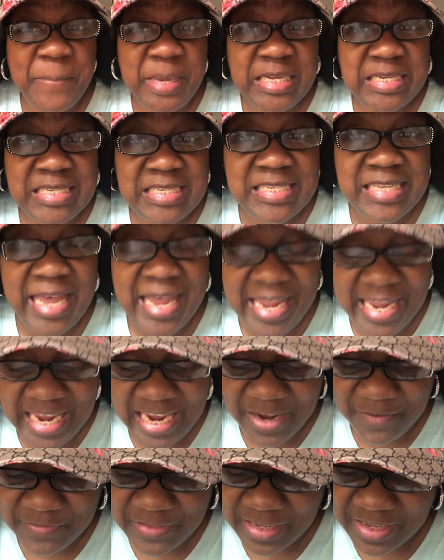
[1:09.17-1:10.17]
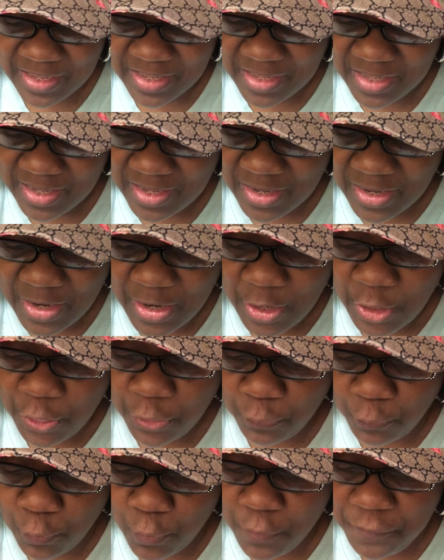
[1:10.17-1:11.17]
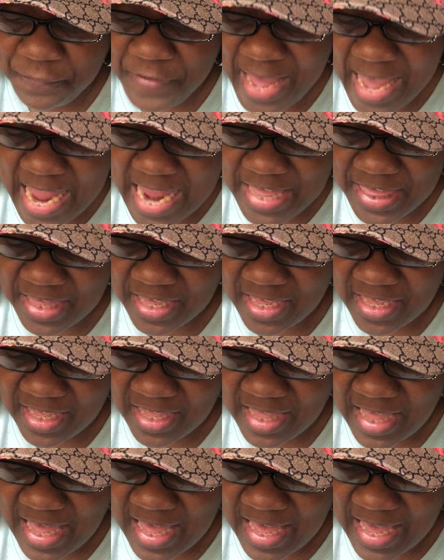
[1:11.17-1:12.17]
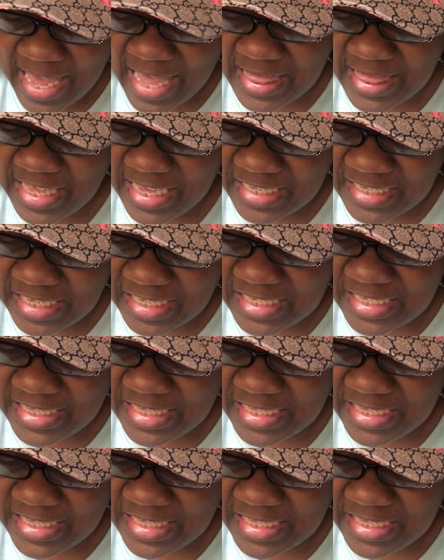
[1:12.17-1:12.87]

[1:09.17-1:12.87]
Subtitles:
been saved through faith. And this is